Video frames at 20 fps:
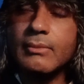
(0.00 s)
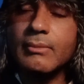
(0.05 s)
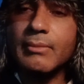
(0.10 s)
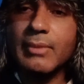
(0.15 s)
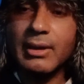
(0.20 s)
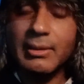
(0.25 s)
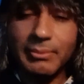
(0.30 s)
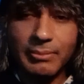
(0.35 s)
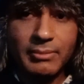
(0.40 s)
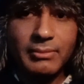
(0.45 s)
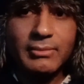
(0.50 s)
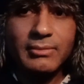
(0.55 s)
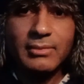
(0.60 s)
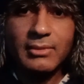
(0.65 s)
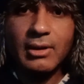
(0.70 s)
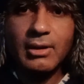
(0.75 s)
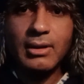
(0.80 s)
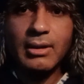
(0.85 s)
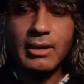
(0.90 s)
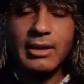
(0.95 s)
But
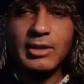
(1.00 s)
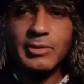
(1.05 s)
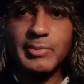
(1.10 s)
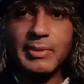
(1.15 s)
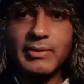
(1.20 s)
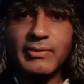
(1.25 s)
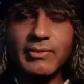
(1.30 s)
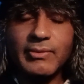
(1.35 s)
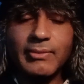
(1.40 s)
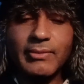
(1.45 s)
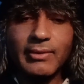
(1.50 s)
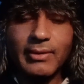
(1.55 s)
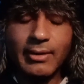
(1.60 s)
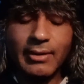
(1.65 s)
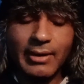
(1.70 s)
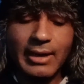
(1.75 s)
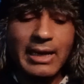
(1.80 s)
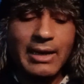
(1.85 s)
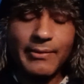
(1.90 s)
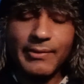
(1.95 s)
luckily it's been
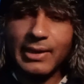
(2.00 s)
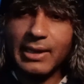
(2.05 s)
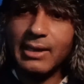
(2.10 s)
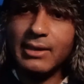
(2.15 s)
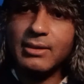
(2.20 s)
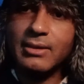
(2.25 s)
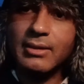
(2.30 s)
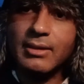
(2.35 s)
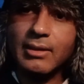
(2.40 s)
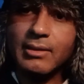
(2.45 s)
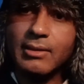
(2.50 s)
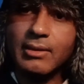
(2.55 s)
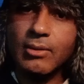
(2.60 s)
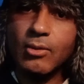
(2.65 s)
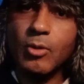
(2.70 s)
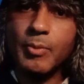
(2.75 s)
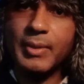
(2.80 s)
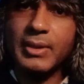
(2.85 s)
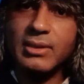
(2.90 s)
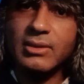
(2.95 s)
renovated and
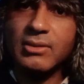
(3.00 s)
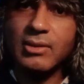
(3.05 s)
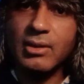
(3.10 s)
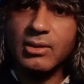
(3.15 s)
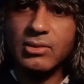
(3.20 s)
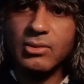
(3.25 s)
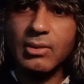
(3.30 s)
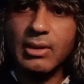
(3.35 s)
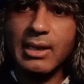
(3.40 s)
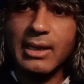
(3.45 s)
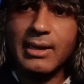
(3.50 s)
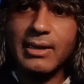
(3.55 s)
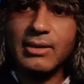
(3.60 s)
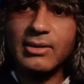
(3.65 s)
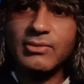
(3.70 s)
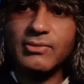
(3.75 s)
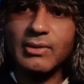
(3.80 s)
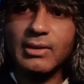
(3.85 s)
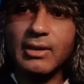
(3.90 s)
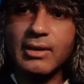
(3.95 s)
opened, so that's the only thing
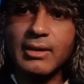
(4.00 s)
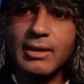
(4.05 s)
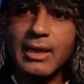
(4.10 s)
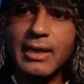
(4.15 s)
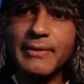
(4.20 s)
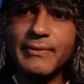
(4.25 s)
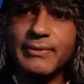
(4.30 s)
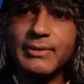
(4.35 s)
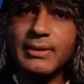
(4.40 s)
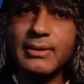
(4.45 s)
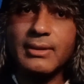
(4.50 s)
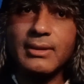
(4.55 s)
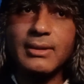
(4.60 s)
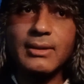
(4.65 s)
that's really left.